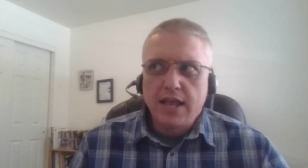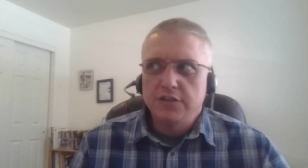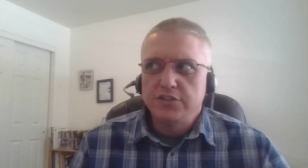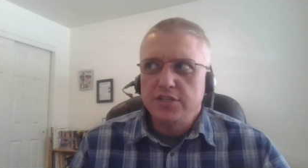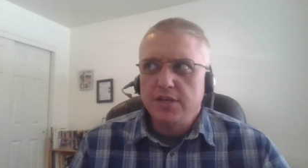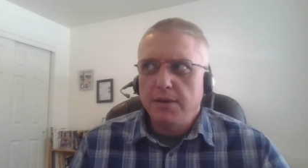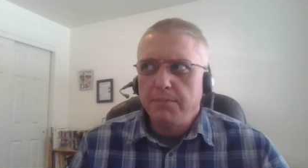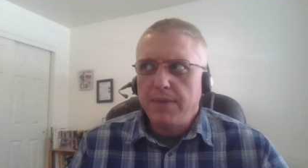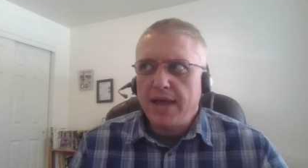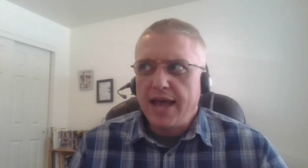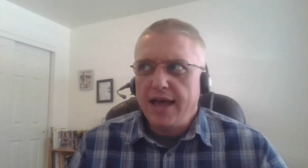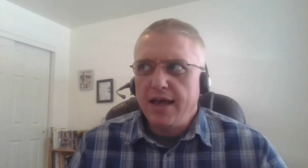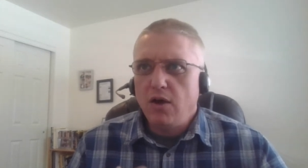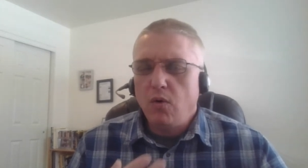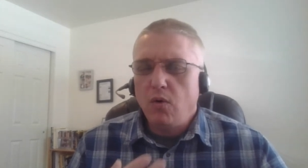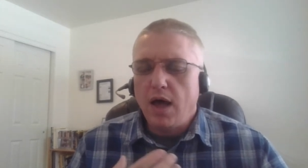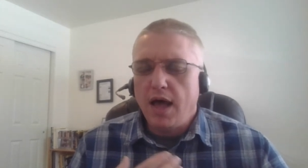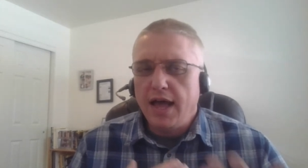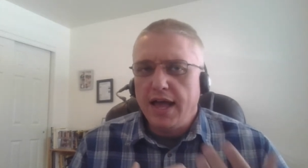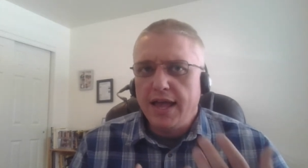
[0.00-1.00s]

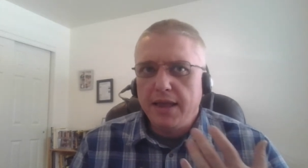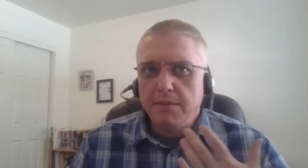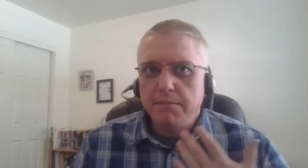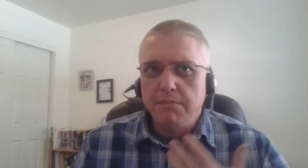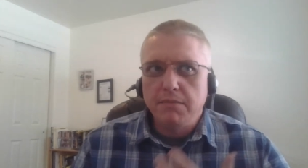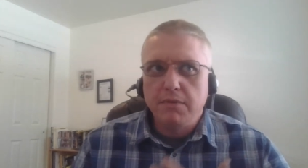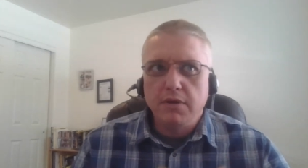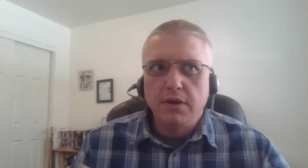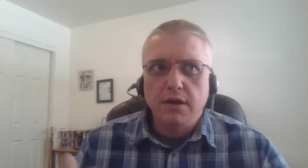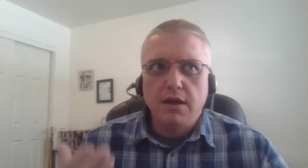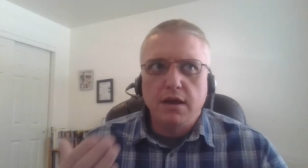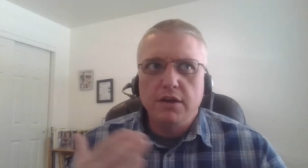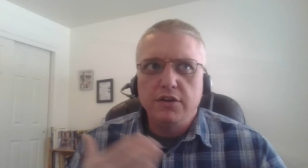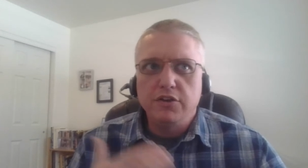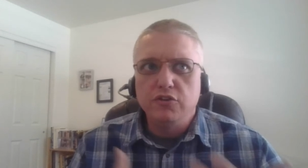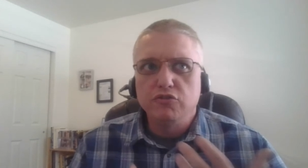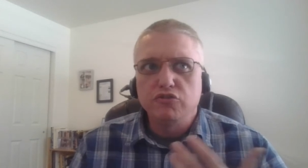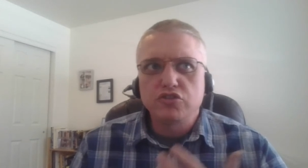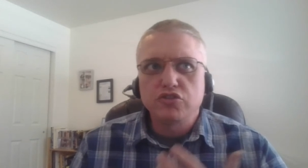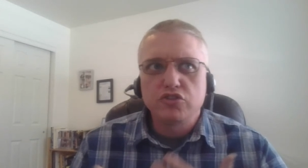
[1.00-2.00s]
Somehow I'm uh,
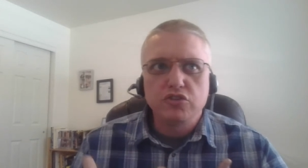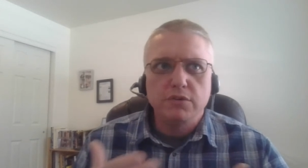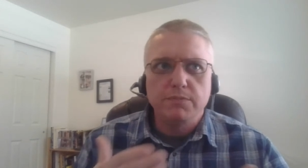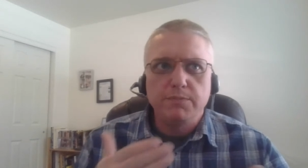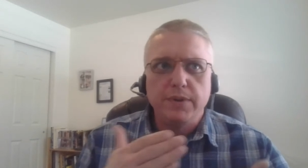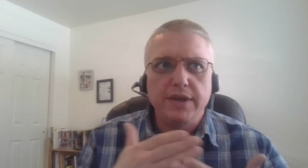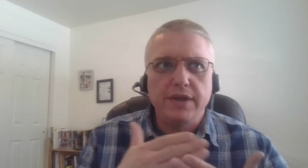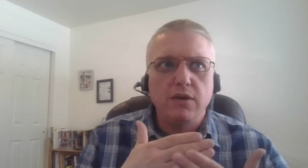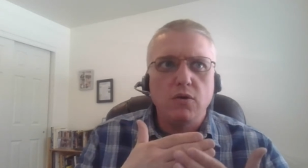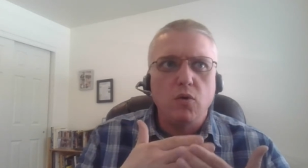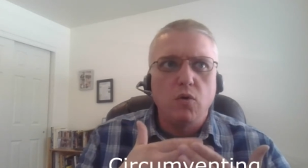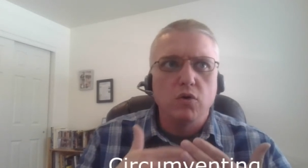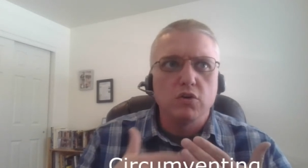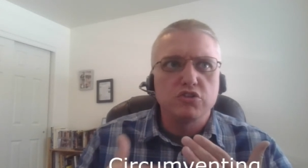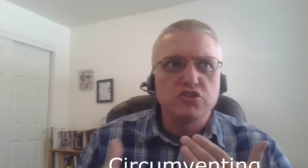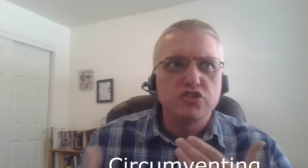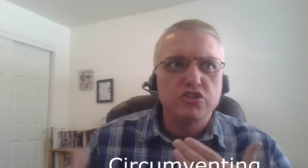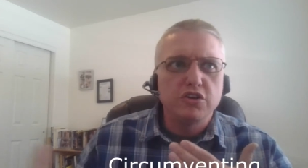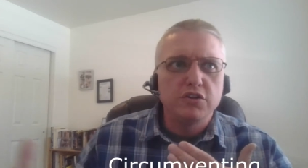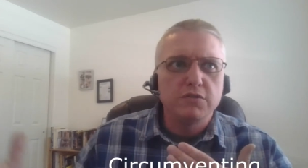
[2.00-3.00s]
usurping
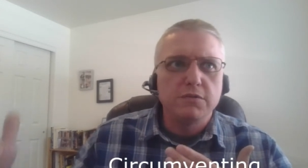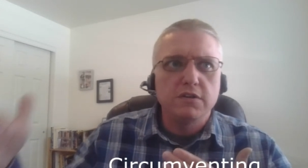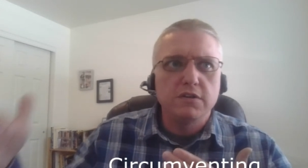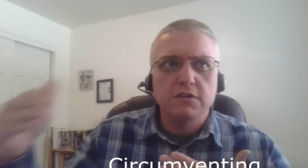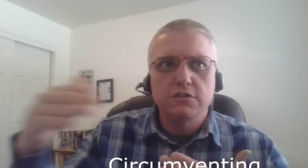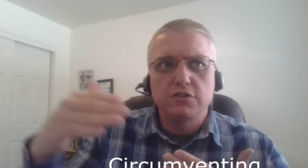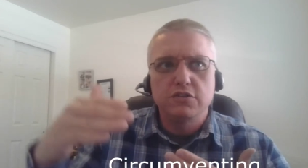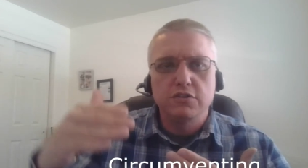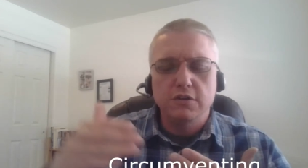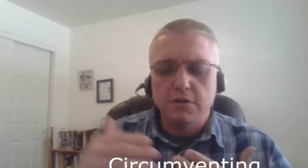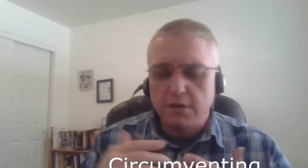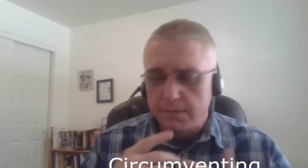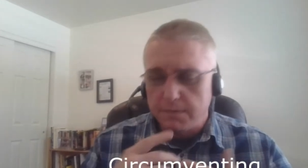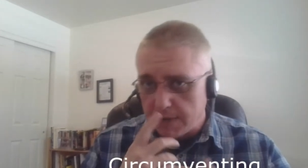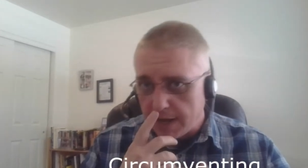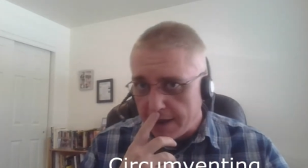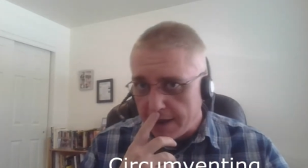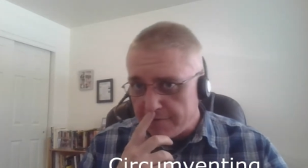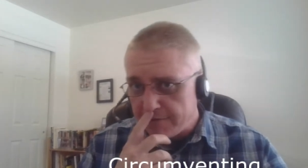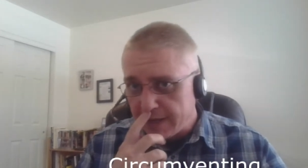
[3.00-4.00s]
or cir
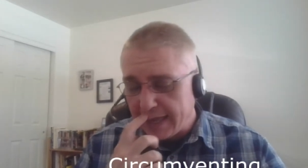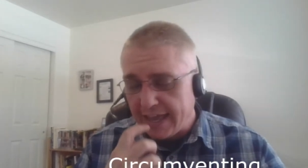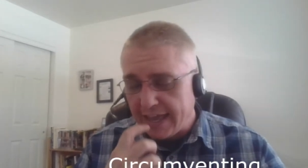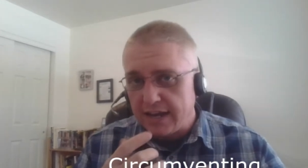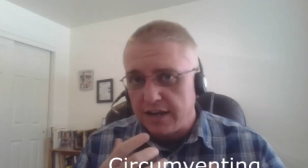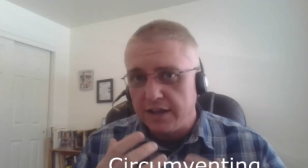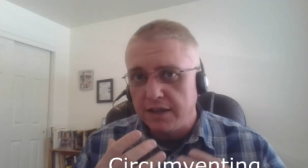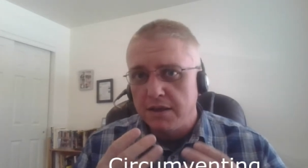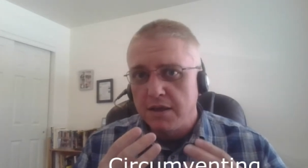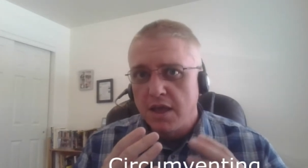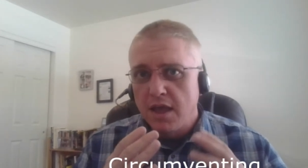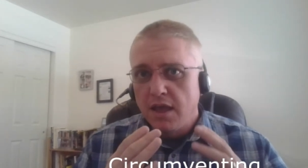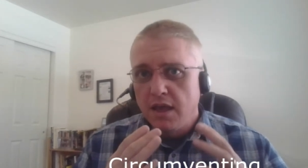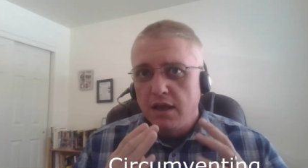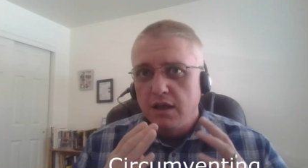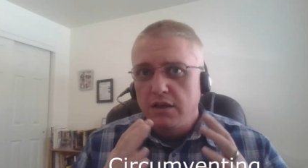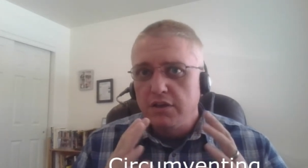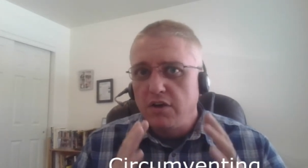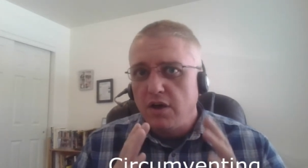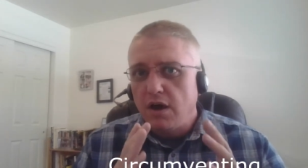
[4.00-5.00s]
circumnavigating
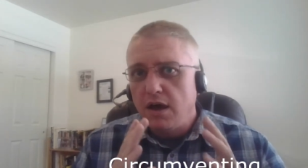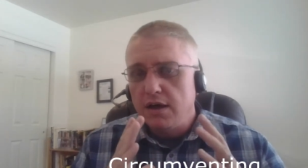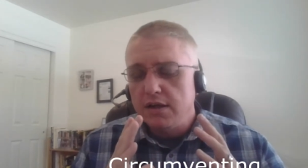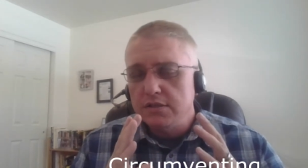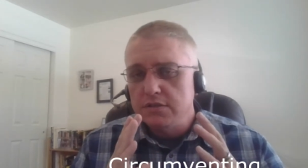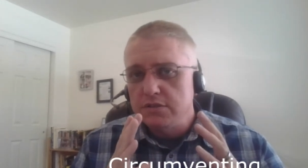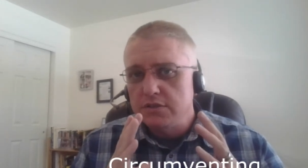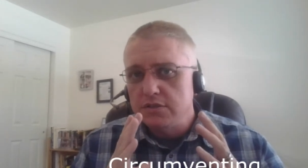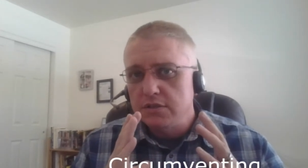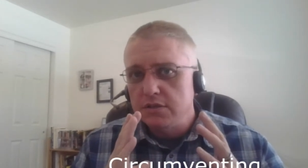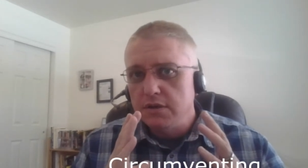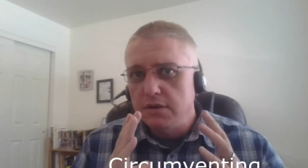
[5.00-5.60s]
God's